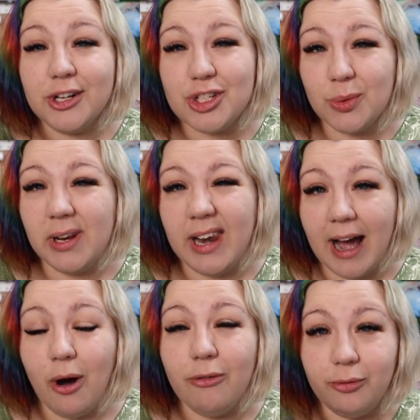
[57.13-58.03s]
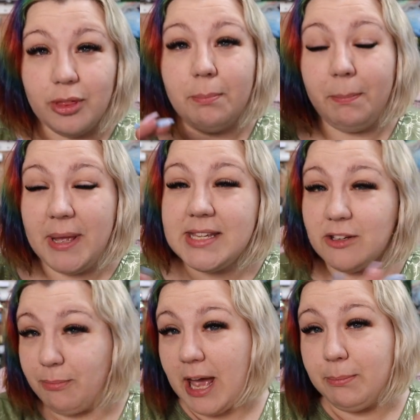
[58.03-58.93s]
to allow for the piece
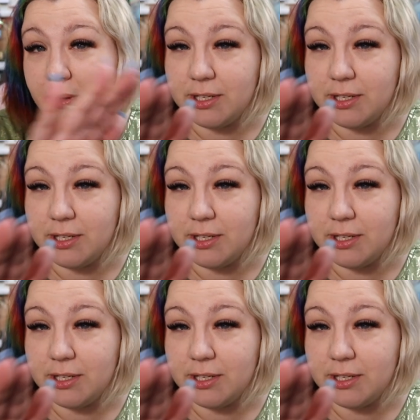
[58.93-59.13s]
of paper